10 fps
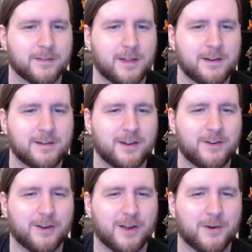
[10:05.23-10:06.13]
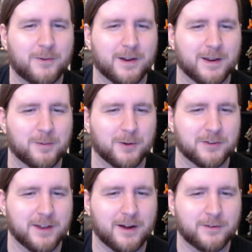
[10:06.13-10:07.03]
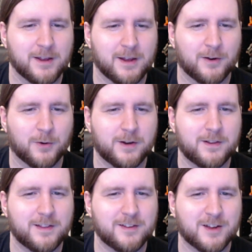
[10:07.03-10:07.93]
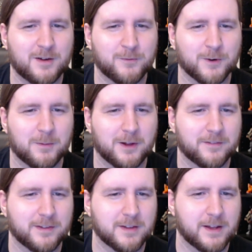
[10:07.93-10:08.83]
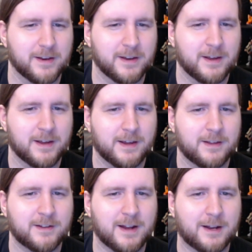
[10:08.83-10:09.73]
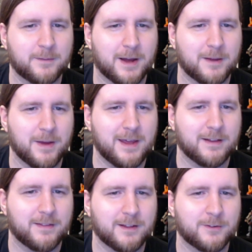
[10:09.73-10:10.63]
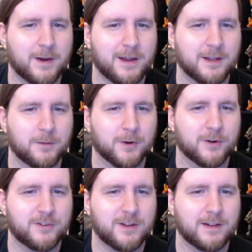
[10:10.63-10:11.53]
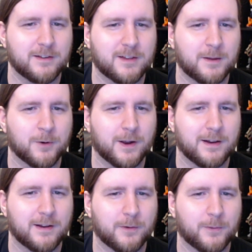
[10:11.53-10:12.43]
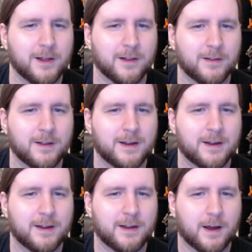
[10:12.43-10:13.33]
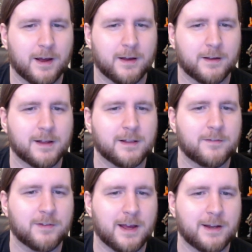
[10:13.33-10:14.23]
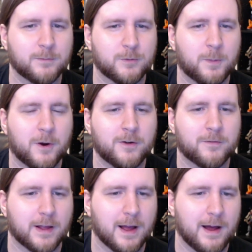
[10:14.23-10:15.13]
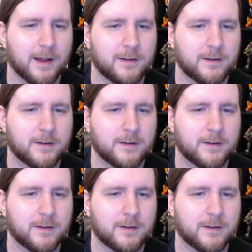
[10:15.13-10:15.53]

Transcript: Then, here you go. And he pulls it out. Where did this come from all of a sudden? It's an item I made. That's why I can merge it and separate it at will. Uh, god level item's part of a god.